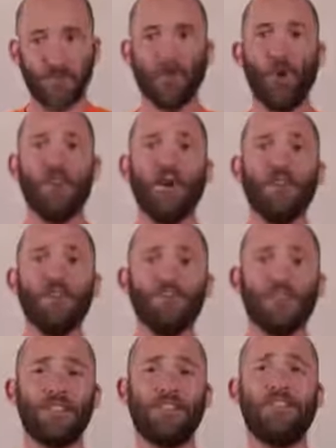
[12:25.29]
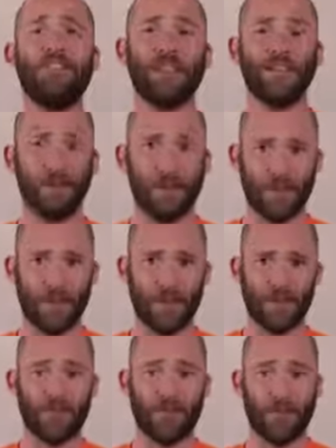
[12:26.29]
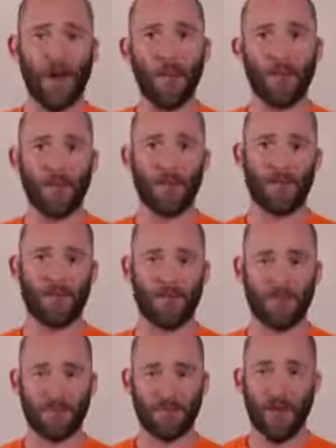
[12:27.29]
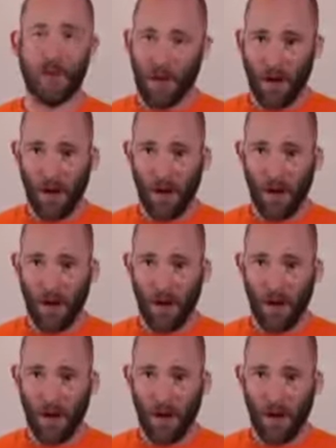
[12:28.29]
So when you're dealing with the server operating systems,